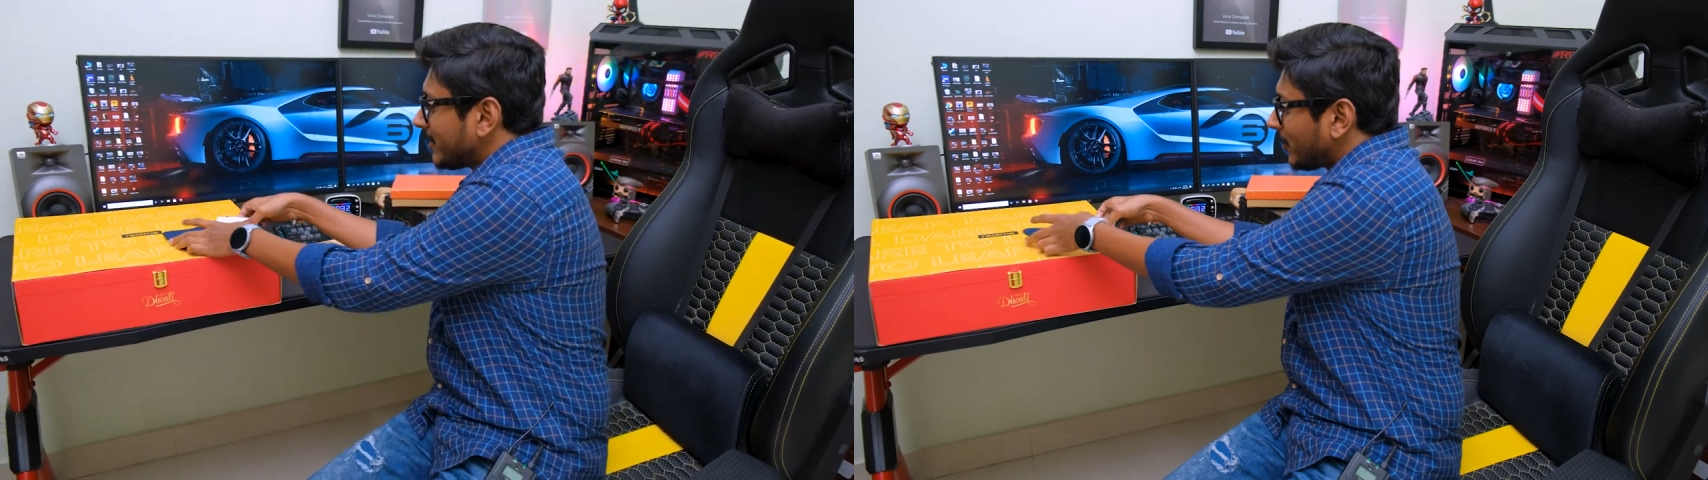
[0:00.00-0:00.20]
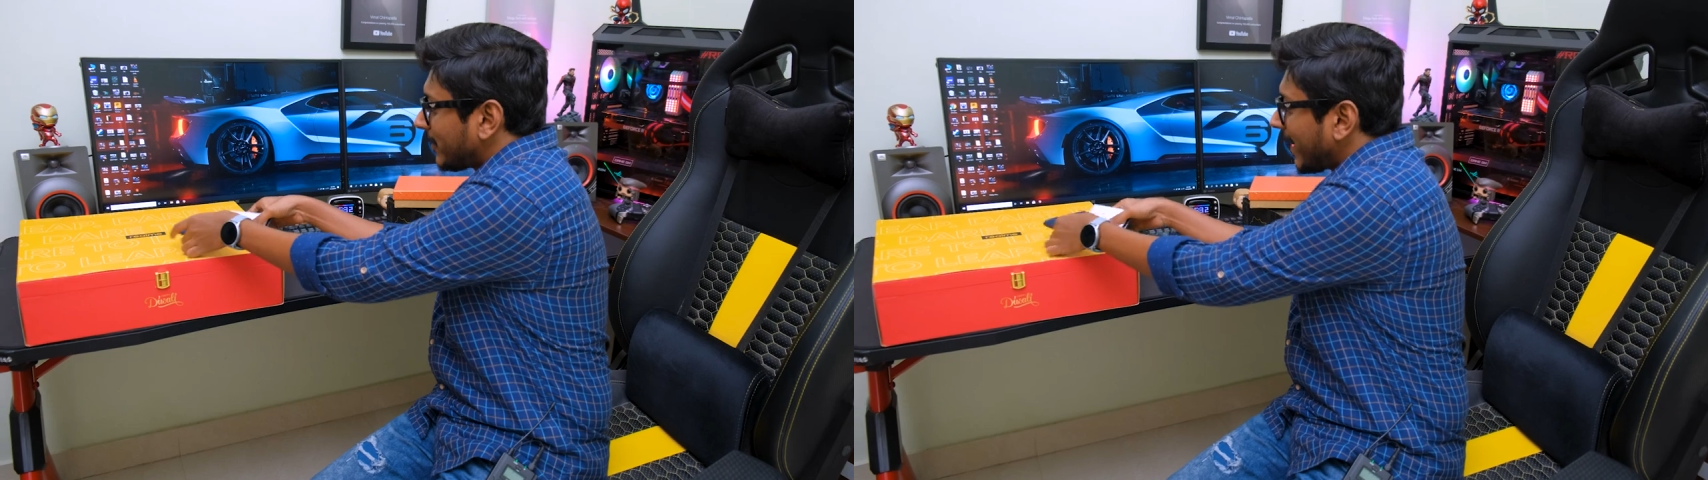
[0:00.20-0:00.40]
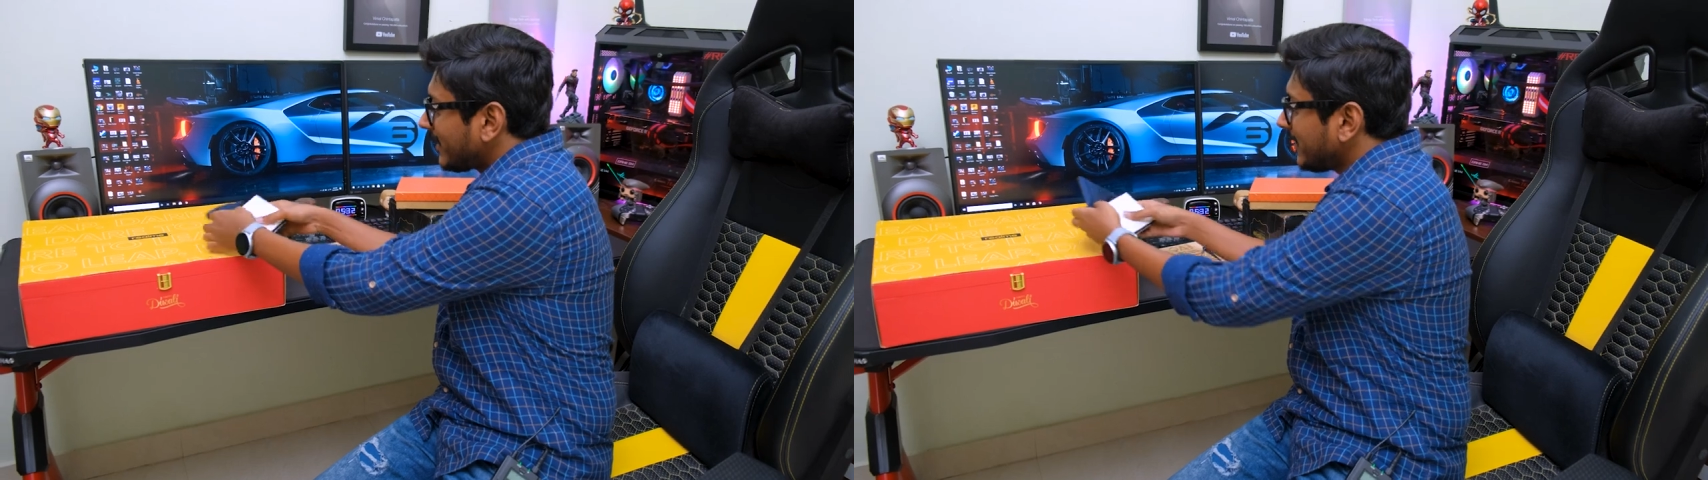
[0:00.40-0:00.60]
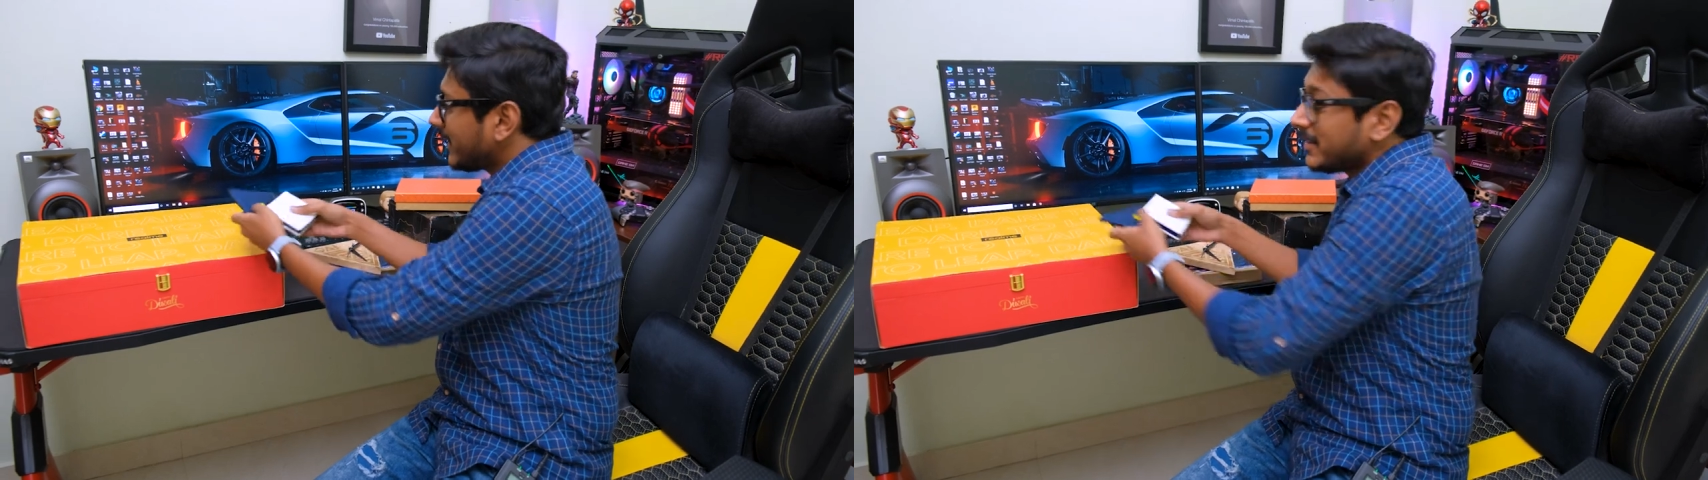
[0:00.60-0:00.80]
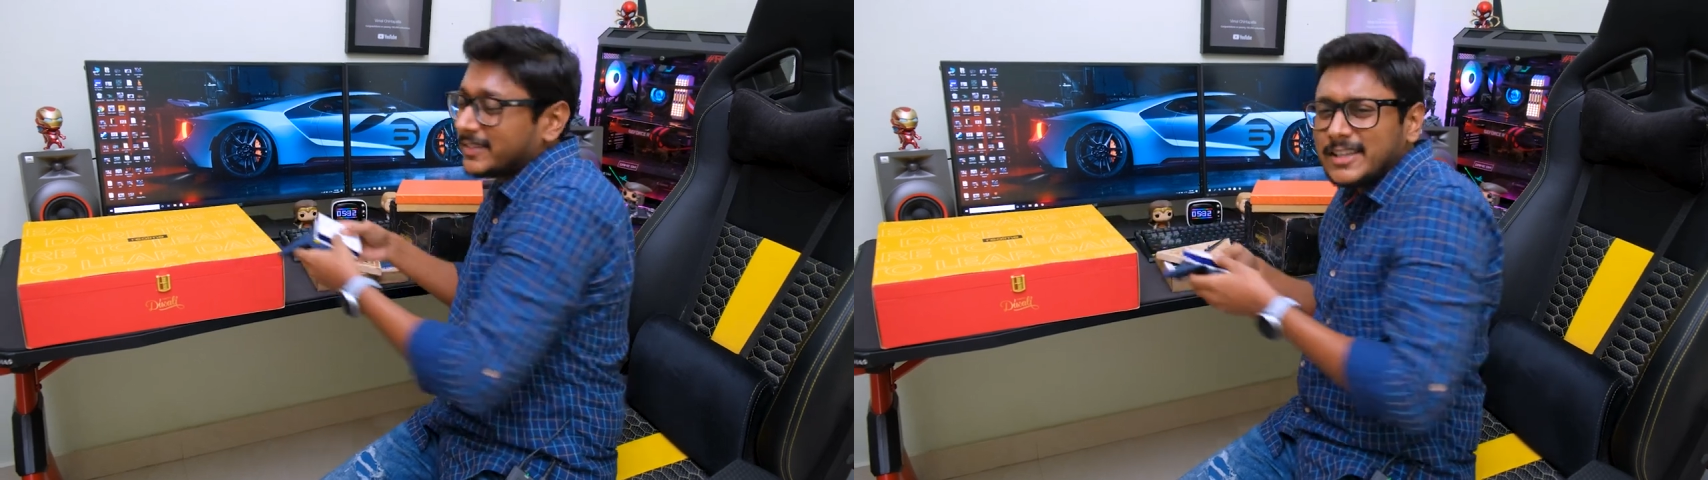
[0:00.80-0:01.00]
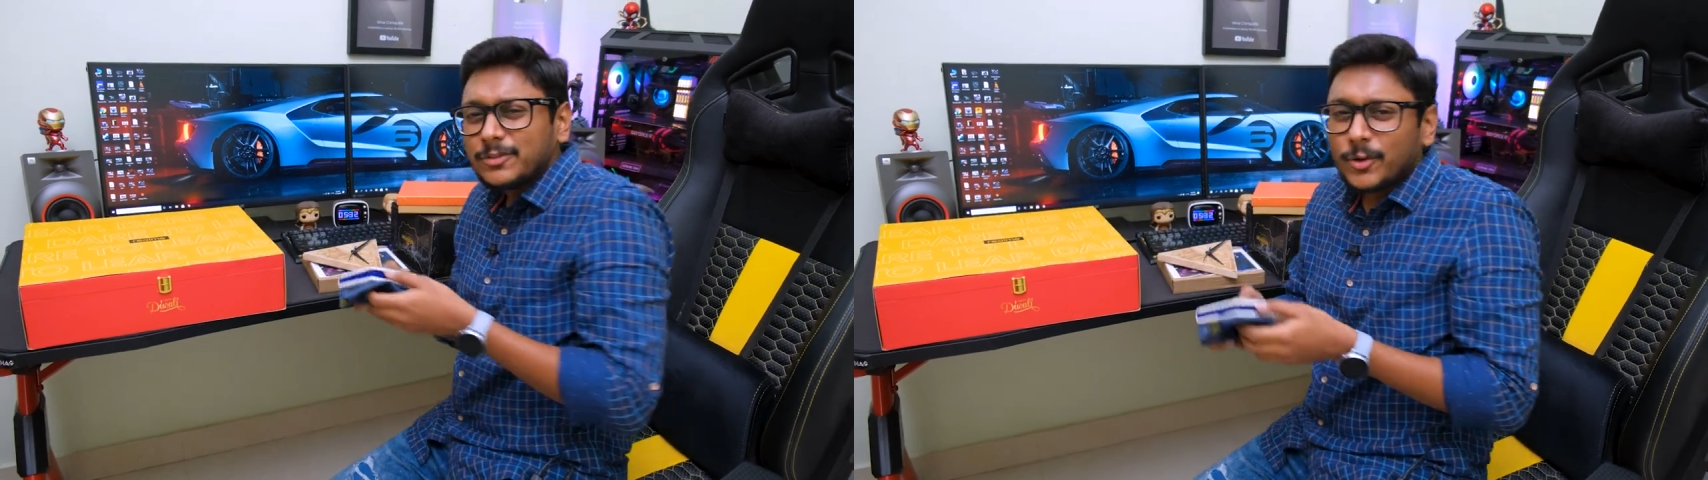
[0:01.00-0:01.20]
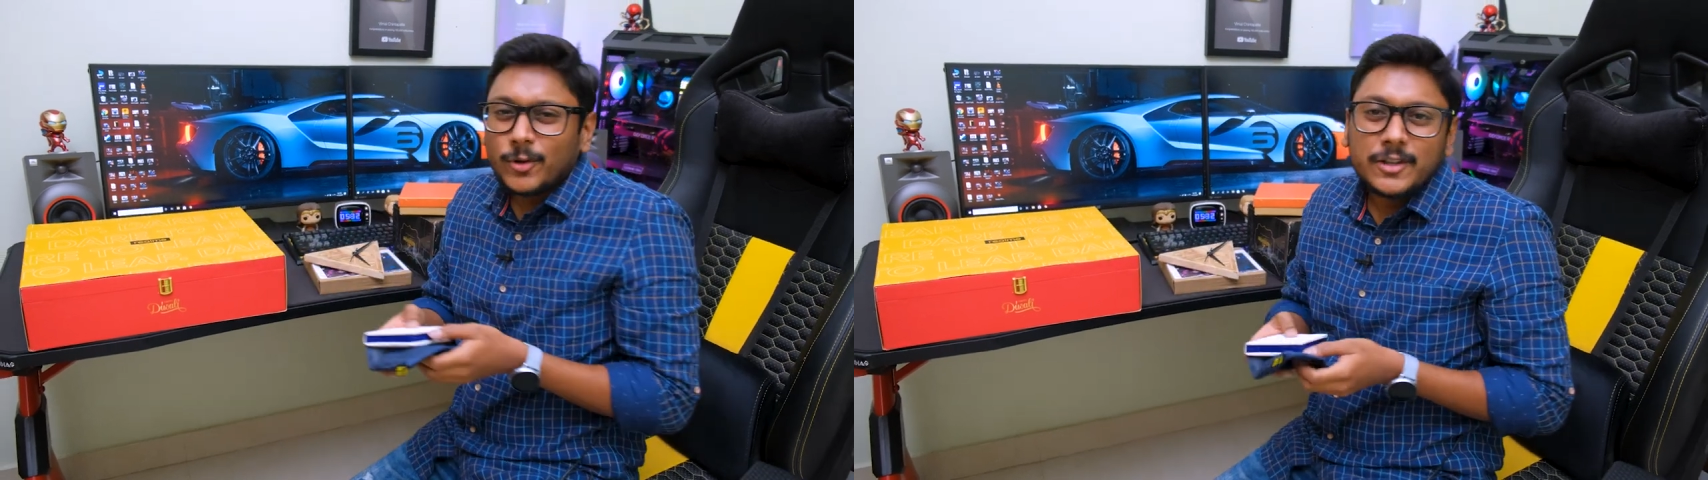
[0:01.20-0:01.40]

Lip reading: So that's it, guys. These were all